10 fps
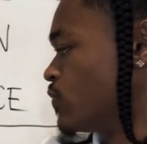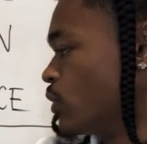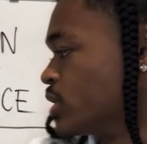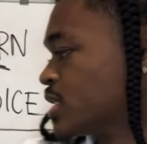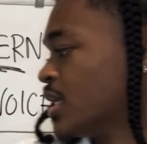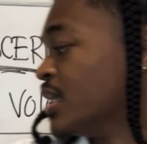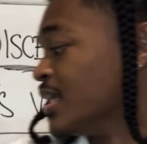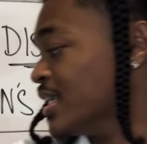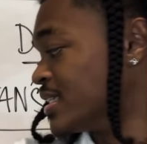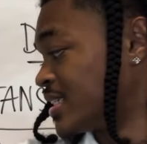voice
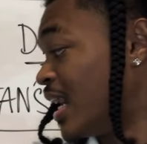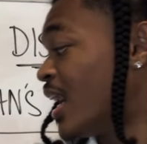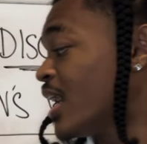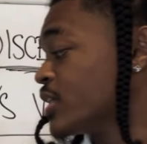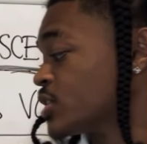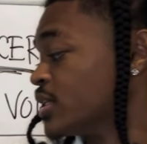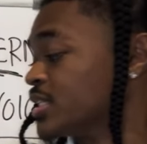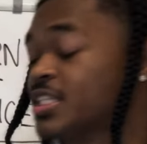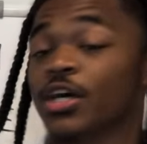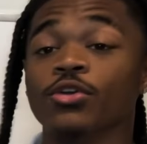is God is going to
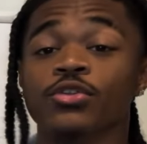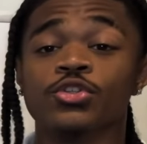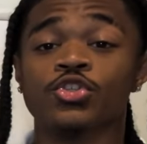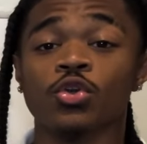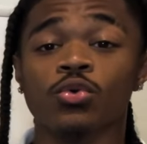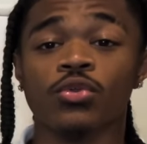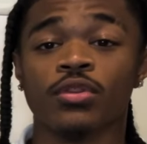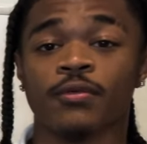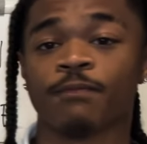tell you the truth.